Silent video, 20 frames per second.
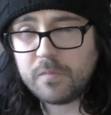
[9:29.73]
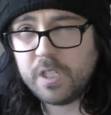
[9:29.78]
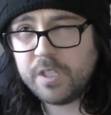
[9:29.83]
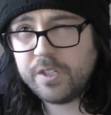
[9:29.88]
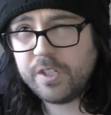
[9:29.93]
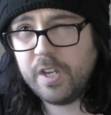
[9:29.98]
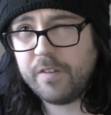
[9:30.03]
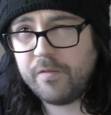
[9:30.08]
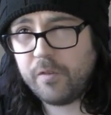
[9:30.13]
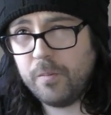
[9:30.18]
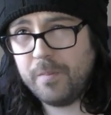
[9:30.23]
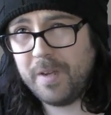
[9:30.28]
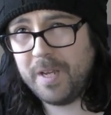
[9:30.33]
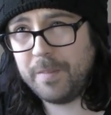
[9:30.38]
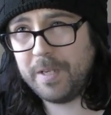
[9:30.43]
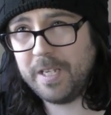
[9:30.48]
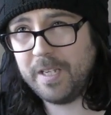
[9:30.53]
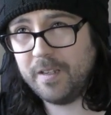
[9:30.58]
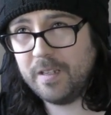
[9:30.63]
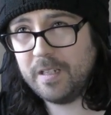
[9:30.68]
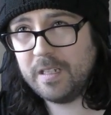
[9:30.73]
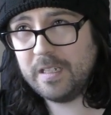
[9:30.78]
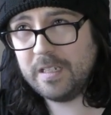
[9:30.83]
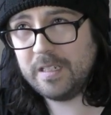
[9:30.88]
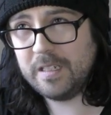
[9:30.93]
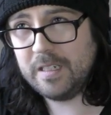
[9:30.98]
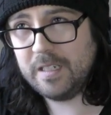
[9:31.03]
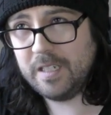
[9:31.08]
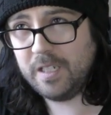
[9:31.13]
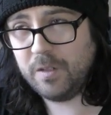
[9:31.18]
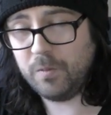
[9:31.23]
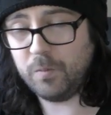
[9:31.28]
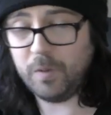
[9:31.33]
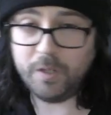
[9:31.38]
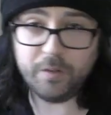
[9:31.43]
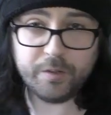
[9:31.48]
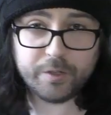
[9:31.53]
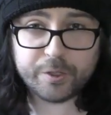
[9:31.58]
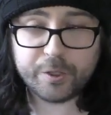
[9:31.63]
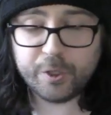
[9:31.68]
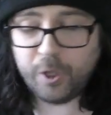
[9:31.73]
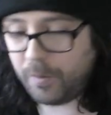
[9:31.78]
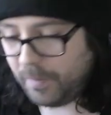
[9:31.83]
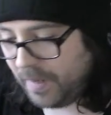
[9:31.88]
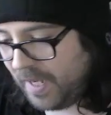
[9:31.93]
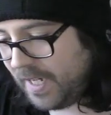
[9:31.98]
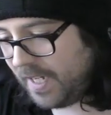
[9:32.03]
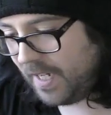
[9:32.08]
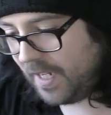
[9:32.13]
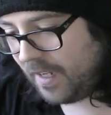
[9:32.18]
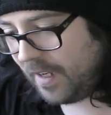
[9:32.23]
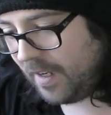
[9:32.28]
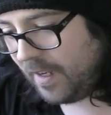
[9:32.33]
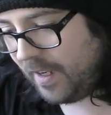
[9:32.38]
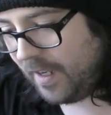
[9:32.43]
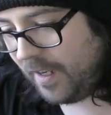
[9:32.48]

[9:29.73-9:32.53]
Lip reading: Except for maybe, well, there's not many.